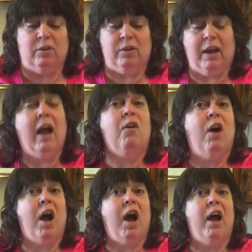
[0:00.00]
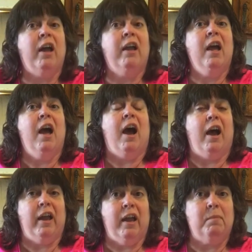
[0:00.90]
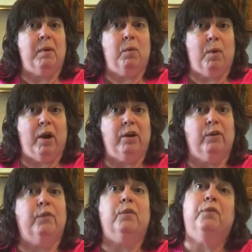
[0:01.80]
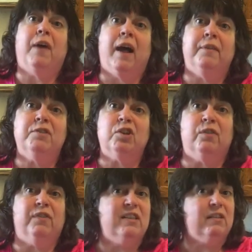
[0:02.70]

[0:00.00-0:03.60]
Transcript: look how high I had my water for 5 servings.